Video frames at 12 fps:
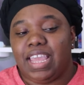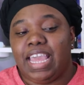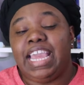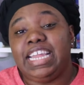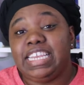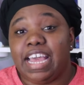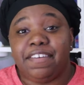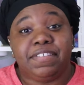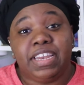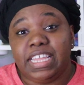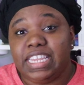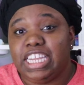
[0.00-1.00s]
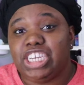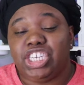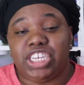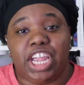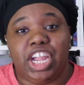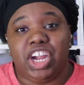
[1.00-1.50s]
He definitely
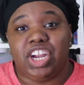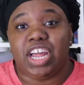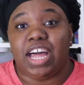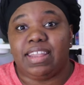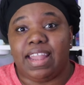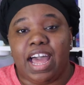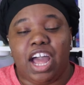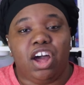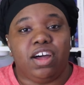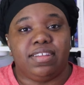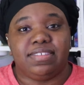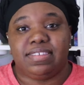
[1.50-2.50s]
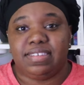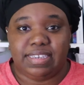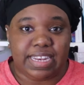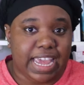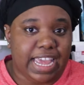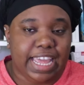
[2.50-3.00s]
shared a lot on
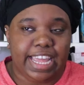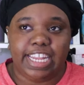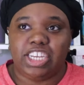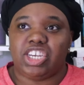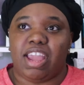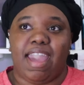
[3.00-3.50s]
stage,